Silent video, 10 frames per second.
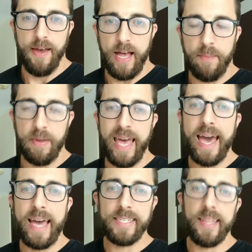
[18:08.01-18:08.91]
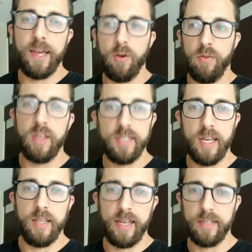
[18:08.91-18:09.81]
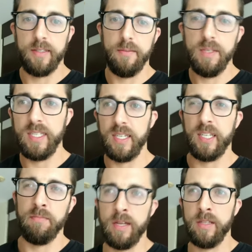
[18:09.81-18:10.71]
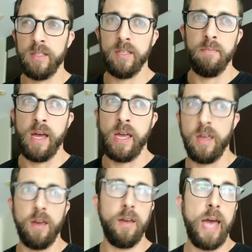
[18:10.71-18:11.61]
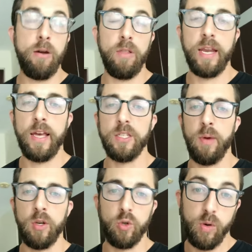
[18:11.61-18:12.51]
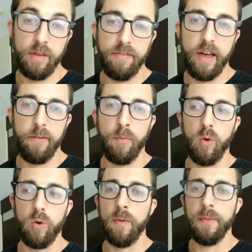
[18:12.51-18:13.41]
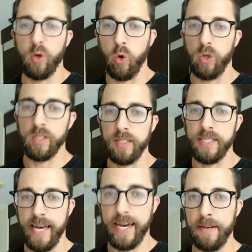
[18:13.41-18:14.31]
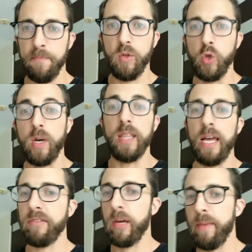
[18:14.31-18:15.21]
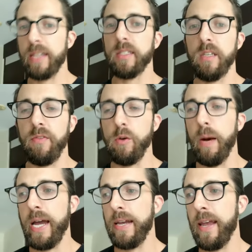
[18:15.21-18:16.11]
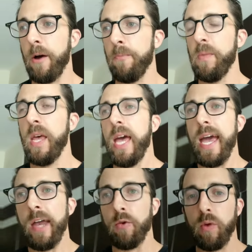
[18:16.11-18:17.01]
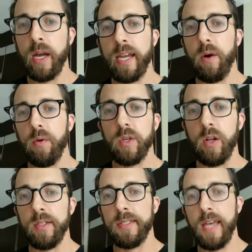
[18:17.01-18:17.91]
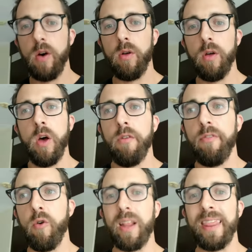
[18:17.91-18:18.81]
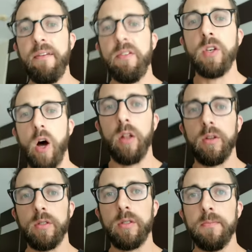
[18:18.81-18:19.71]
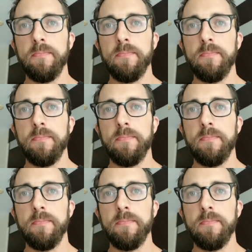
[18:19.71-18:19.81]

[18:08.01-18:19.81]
I'm going to add to that over the next 6 months. My outline has about 25 more courses to add. You get lifetime access if you buy it now. And right now it's on sale for $11.